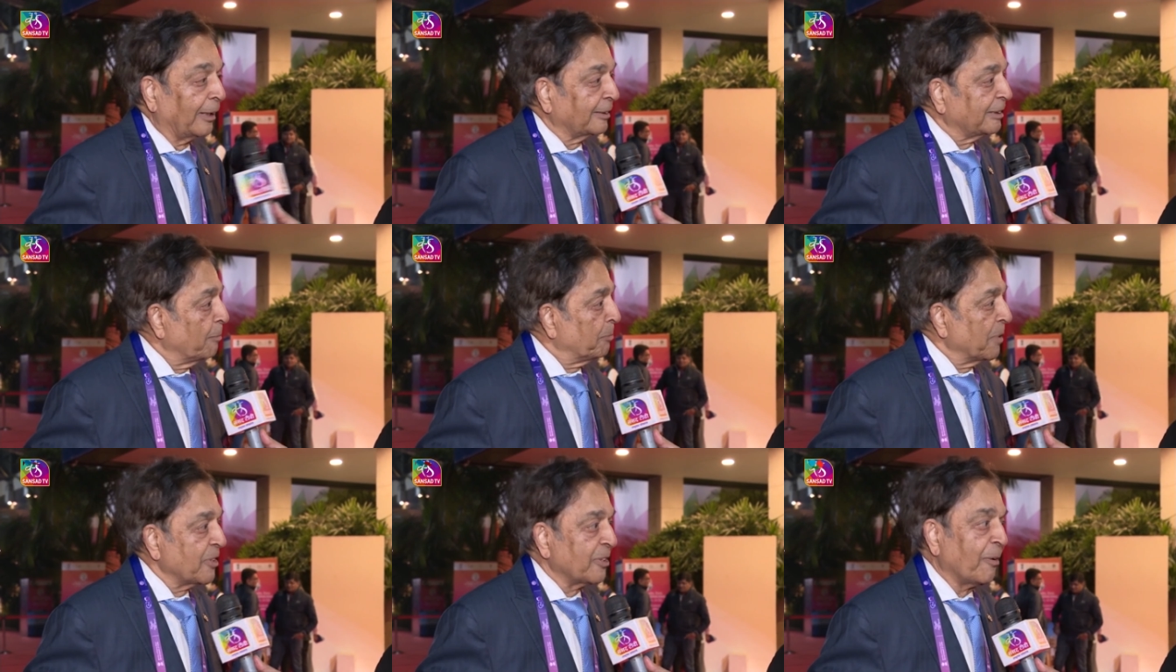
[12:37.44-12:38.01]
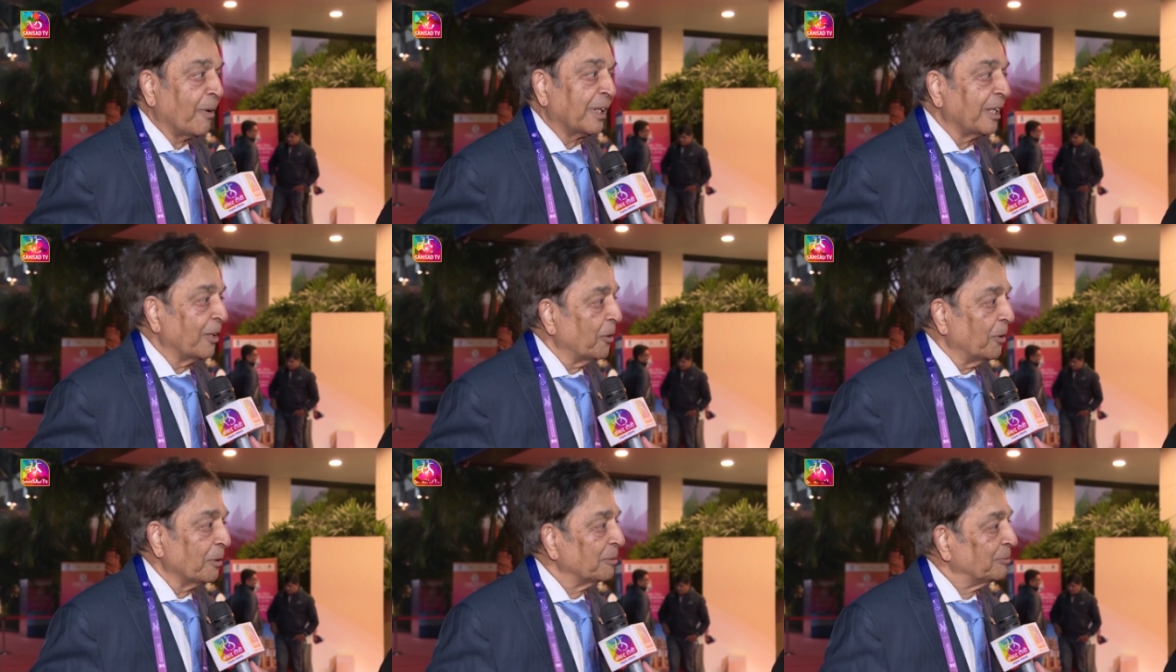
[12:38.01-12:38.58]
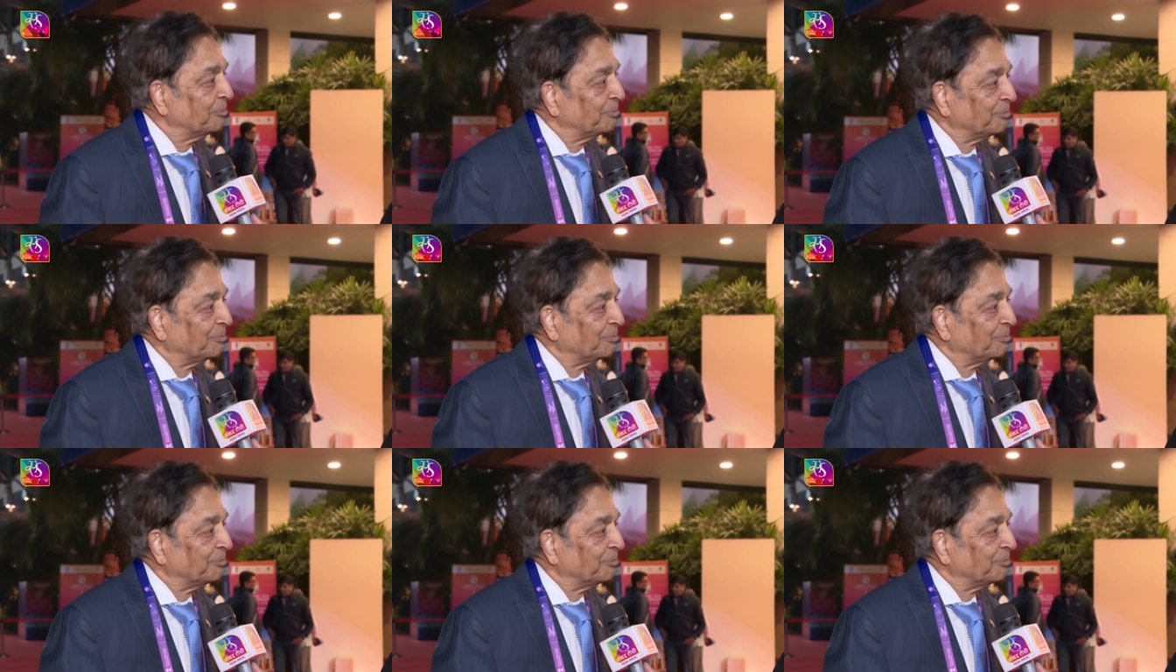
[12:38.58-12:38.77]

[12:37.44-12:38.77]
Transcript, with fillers: Sampat Shivangi Road.